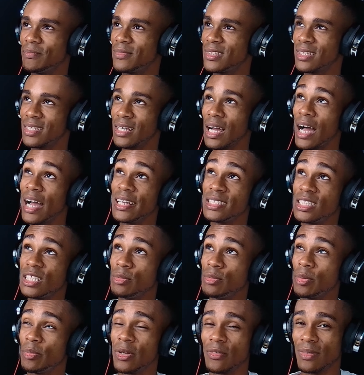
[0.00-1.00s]
guy
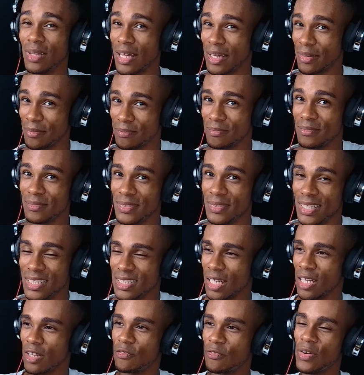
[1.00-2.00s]
seem a bit like he's
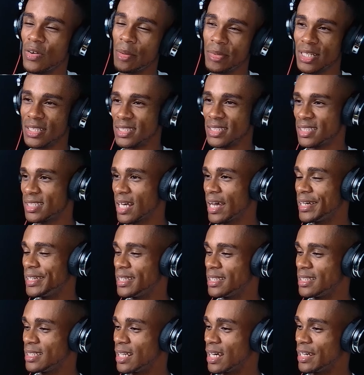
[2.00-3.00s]
on the feminine side,
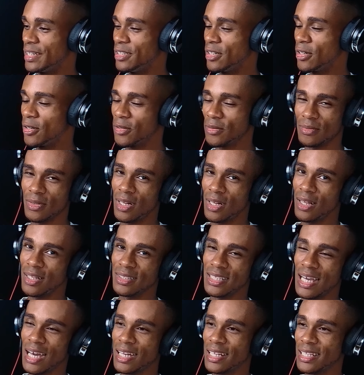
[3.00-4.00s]
and you know, all
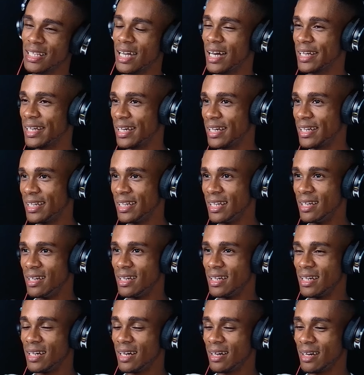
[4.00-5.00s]
the yada yada.
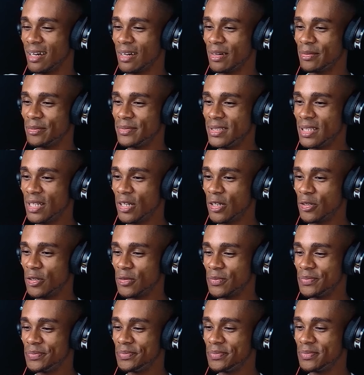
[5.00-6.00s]
You
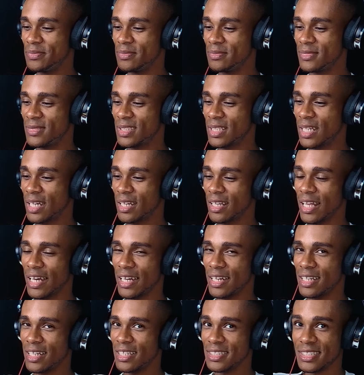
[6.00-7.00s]
know, it's kind of like
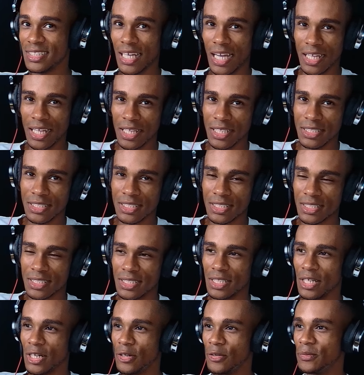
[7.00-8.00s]
a silence,
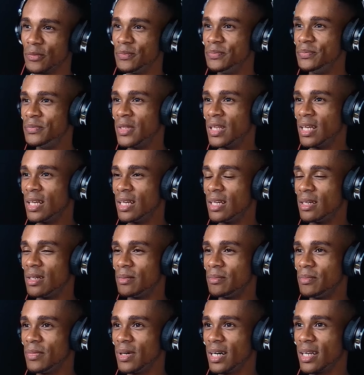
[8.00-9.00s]
you know.
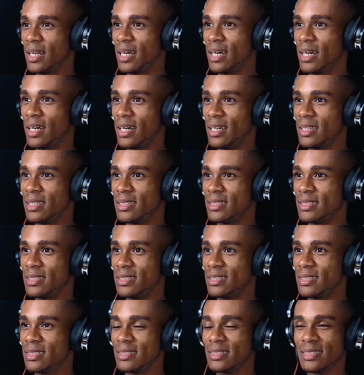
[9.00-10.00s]
But
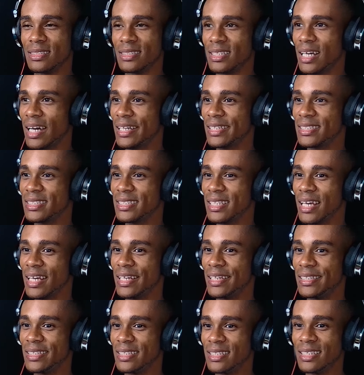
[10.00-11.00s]
gotta
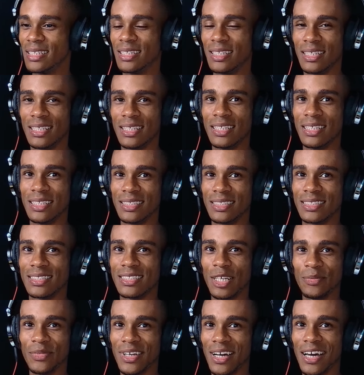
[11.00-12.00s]
say,
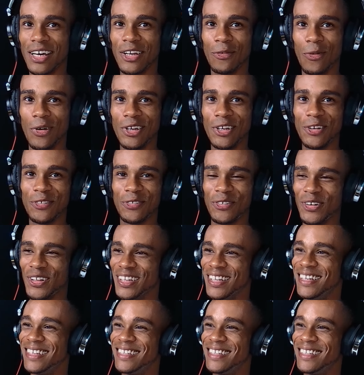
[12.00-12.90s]
some kind of wonderful.